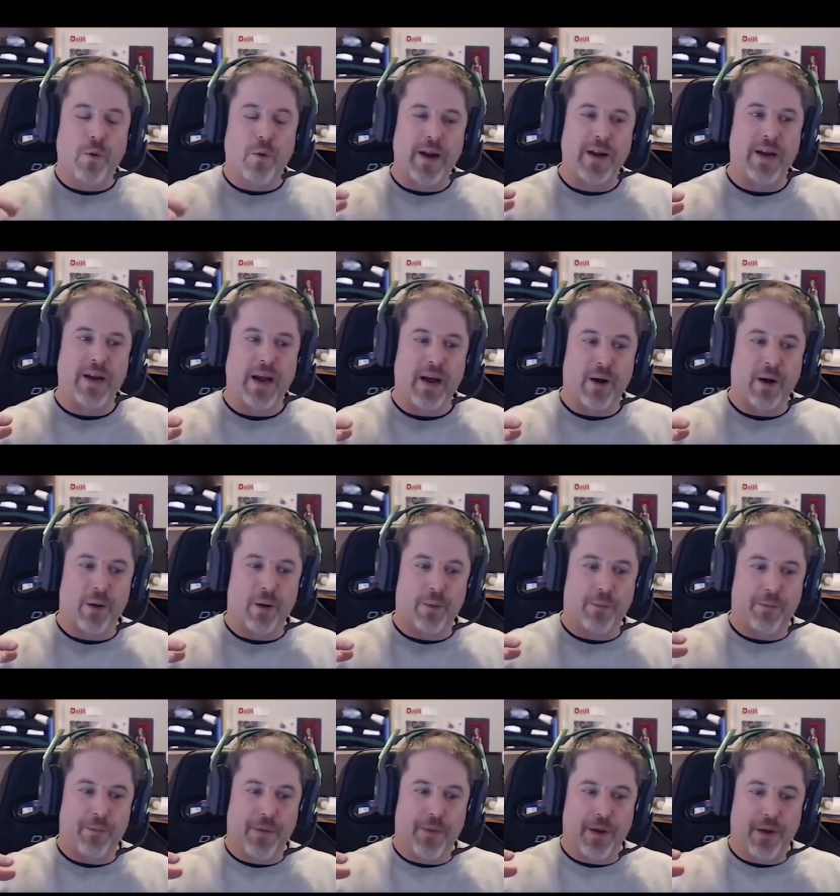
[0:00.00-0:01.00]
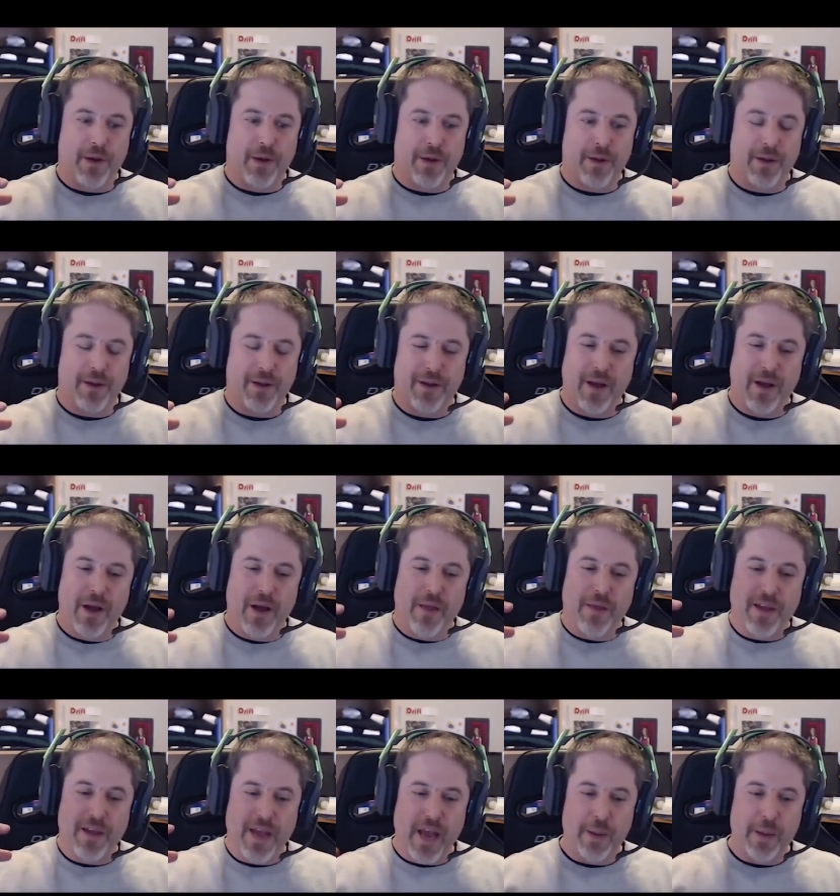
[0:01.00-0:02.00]
right now the
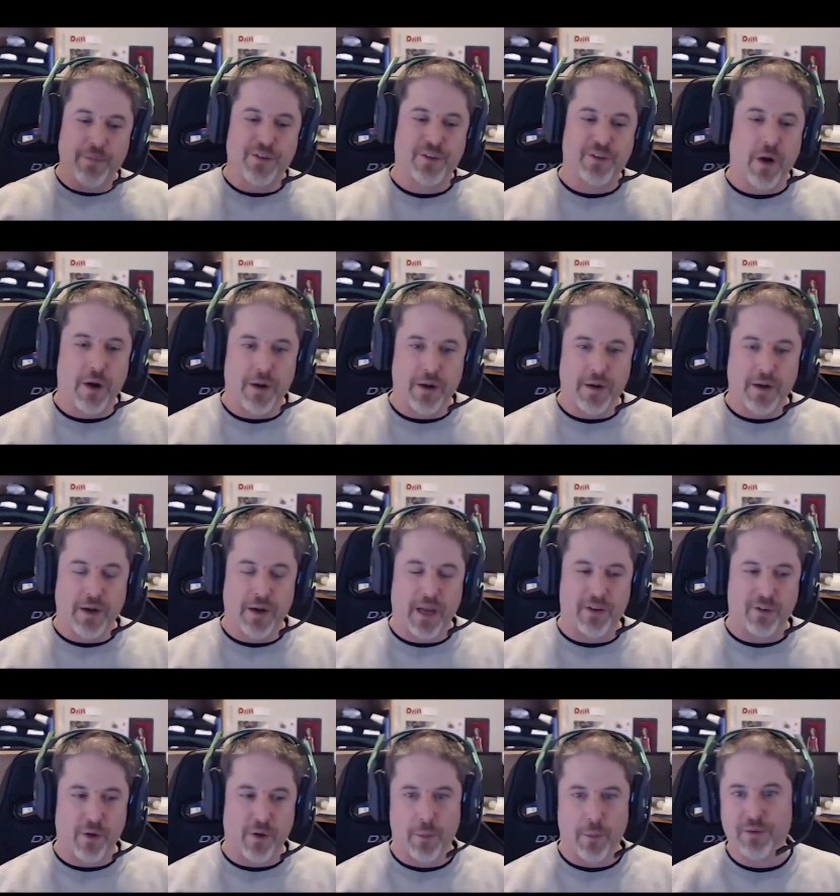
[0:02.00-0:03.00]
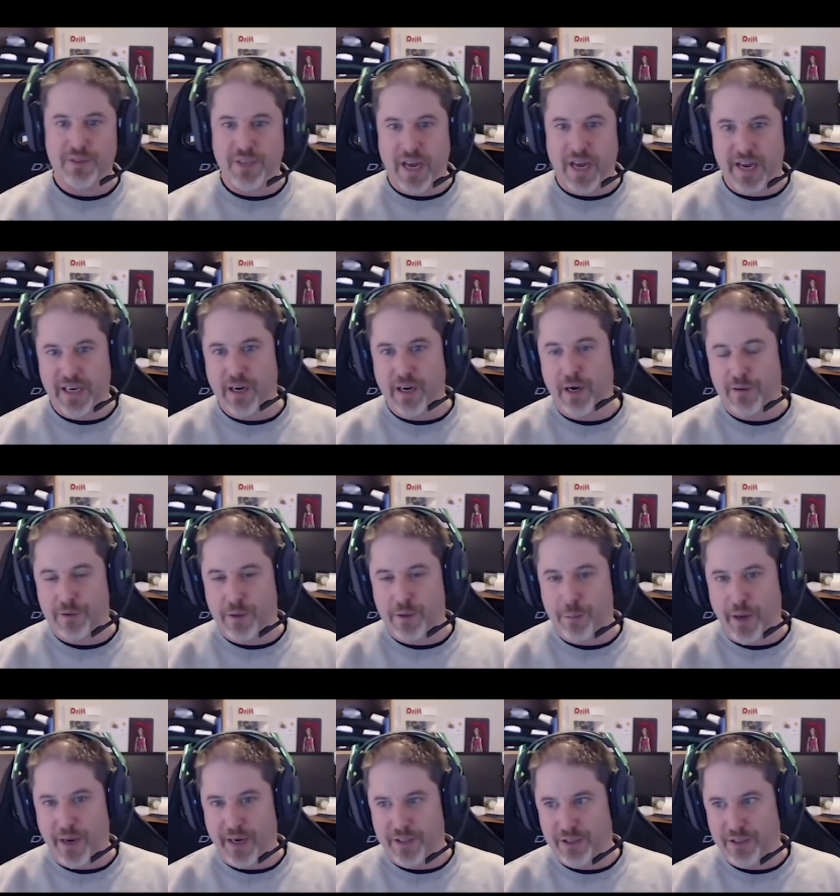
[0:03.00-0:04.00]
the game started as almost 800
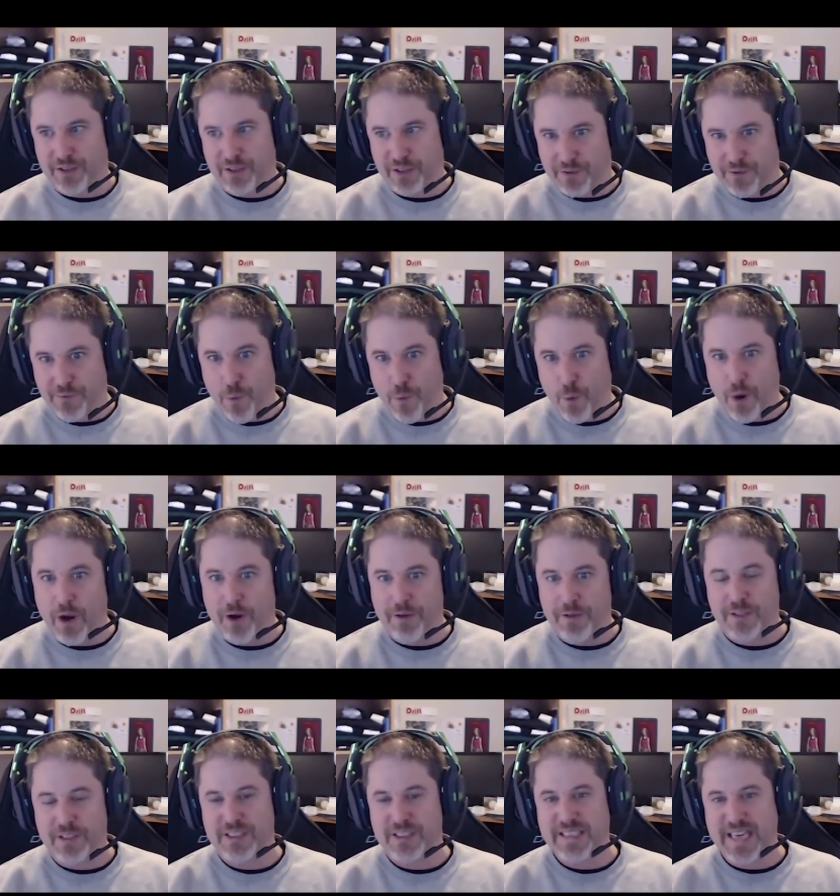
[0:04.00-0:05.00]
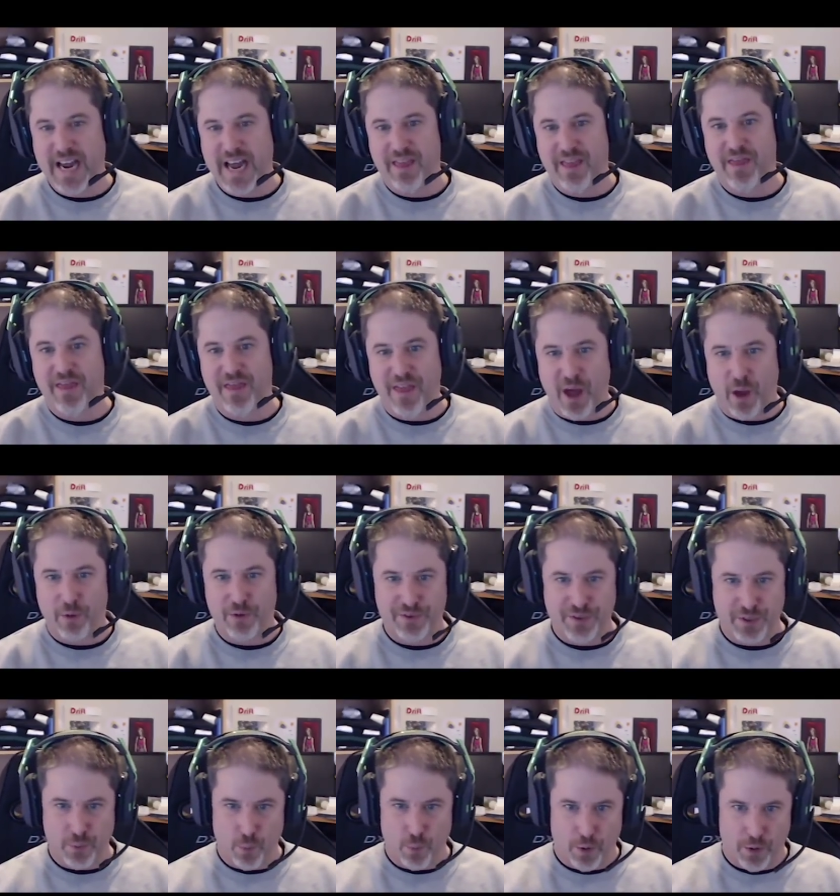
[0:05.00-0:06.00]
pages. It's
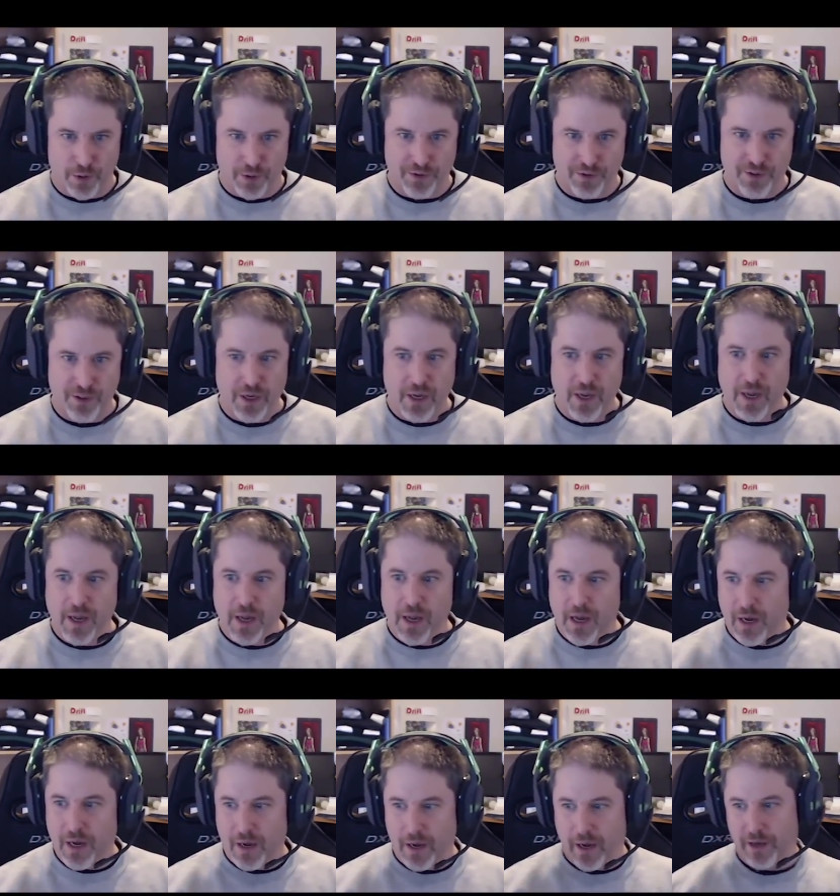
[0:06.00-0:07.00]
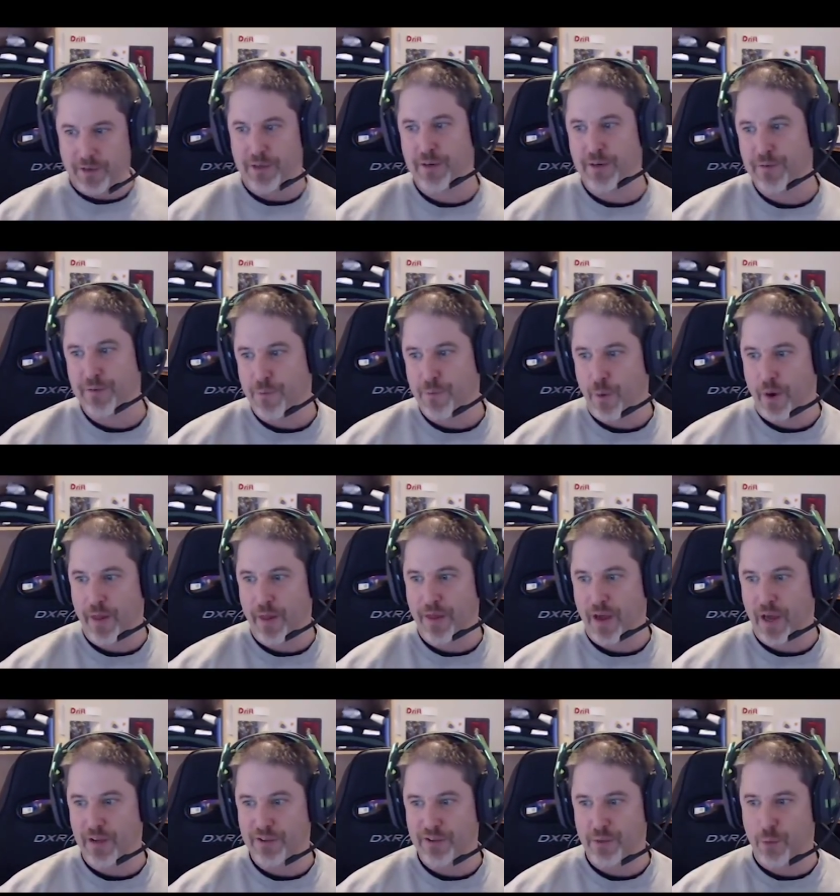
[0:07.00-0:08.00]
410,000 words, uh,
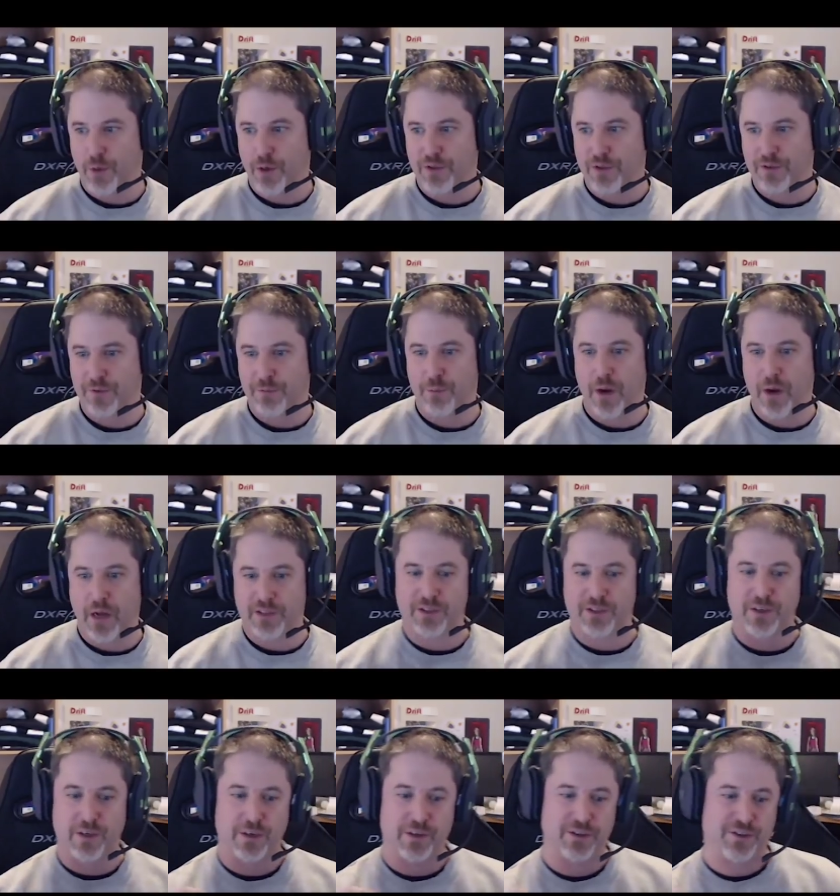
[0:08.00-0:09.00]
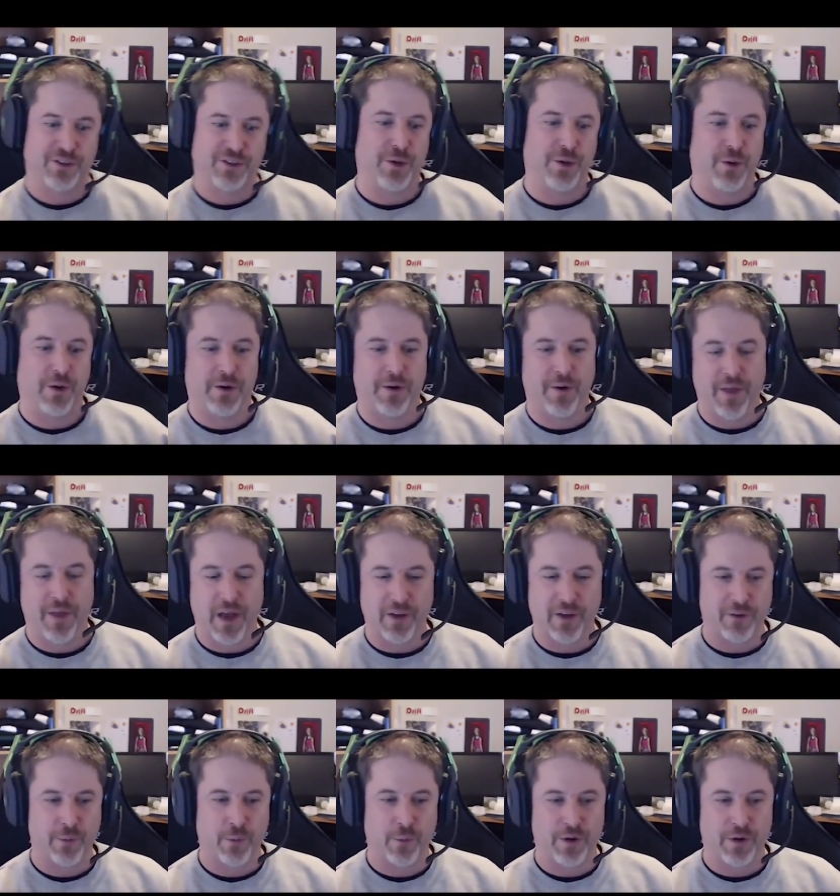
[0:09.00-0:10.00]
140,000 words of monsters,
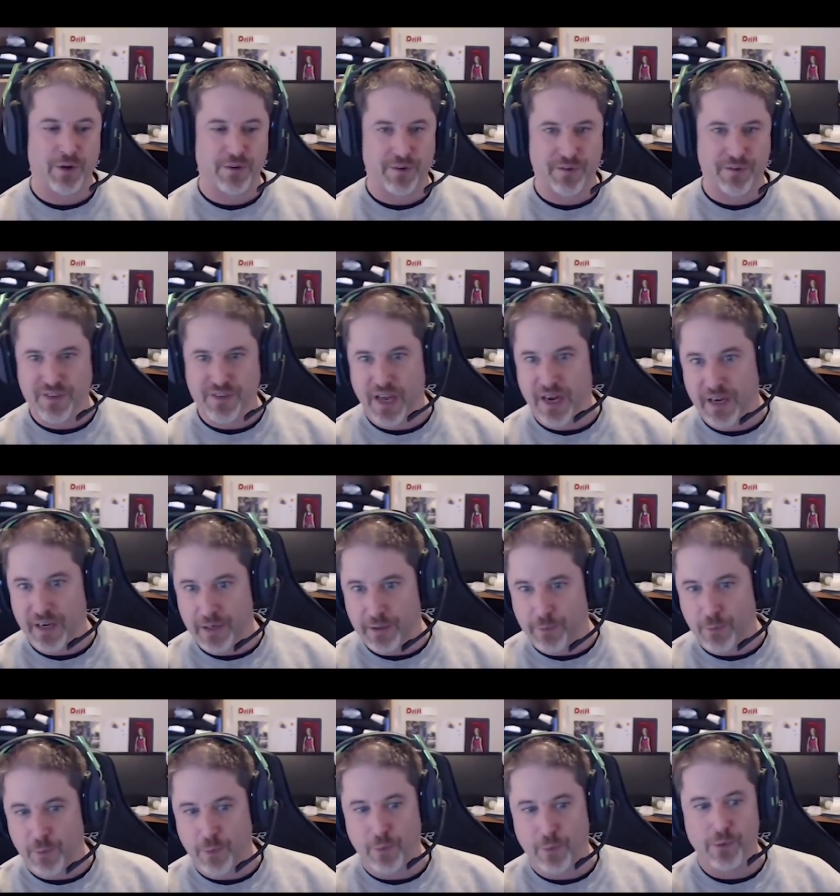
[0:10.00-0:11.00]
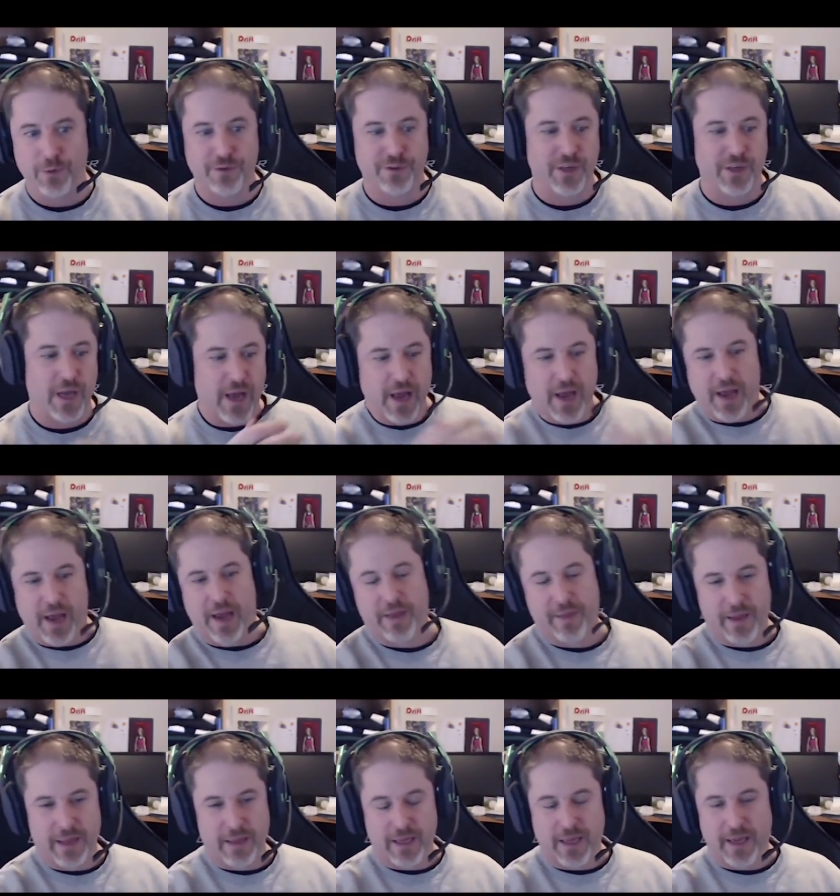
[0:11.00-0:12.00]
200,000 words of setting and rules,
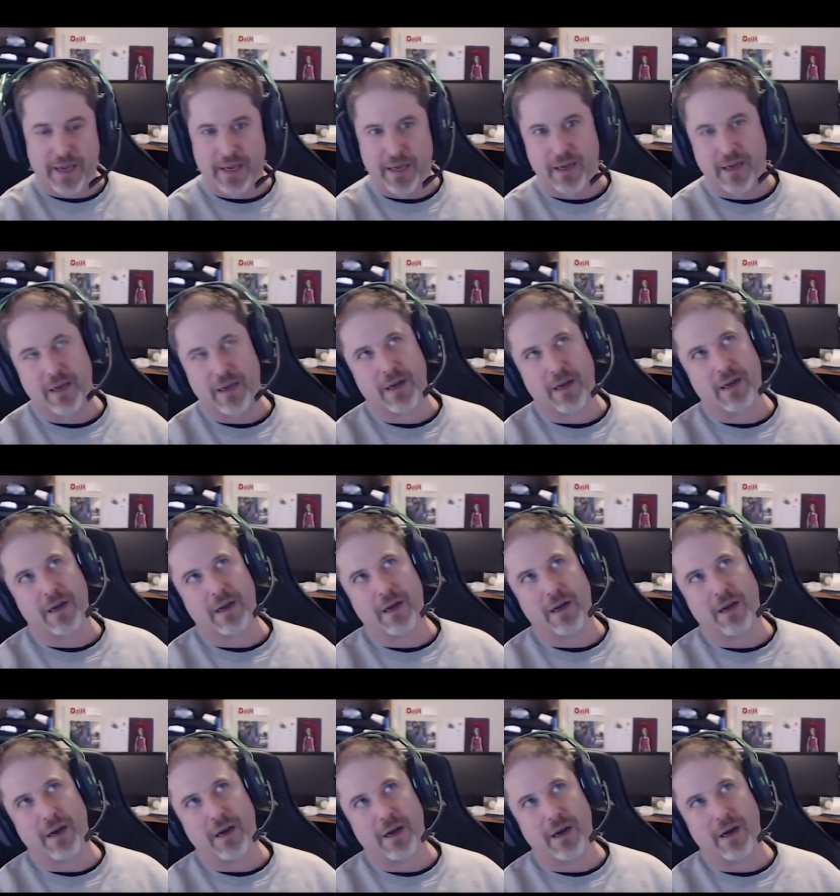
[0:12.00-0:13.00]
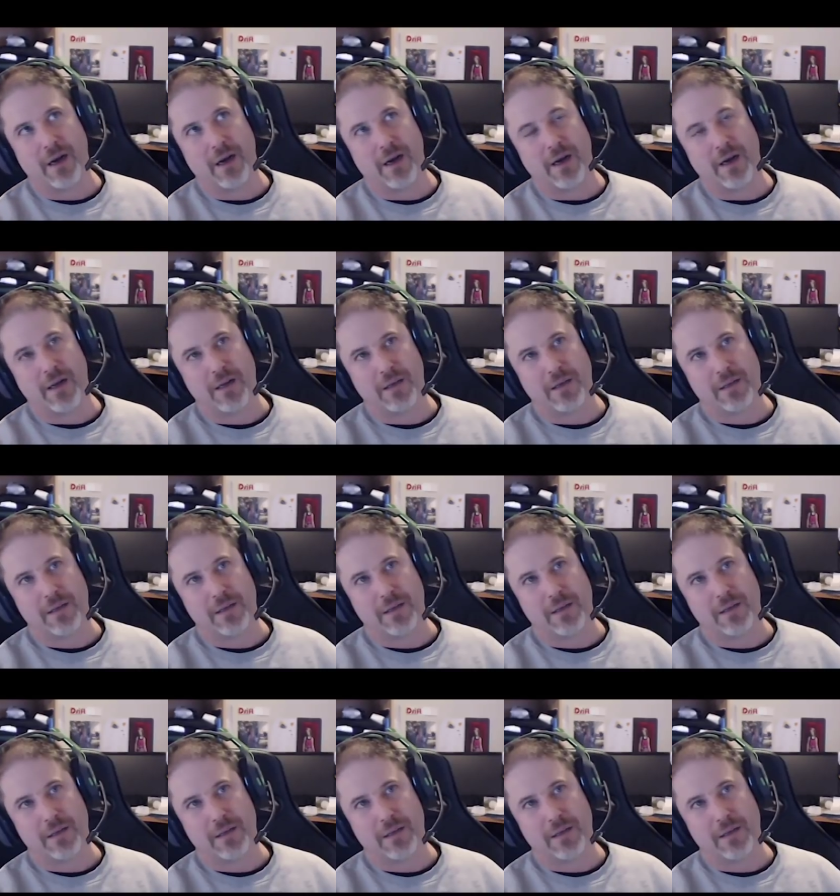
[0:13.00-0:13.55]
and then like uh,